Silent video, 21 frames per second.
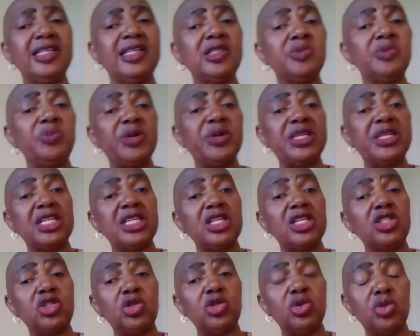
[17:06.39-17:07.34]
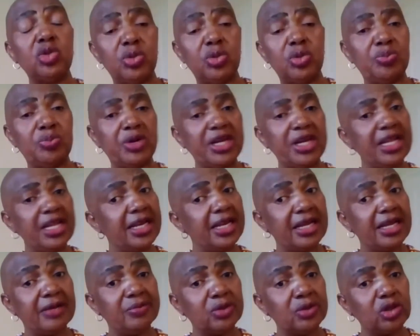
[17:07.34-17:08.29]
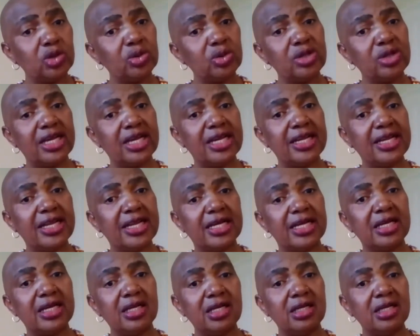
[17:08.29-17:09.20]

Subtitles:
better to bring them together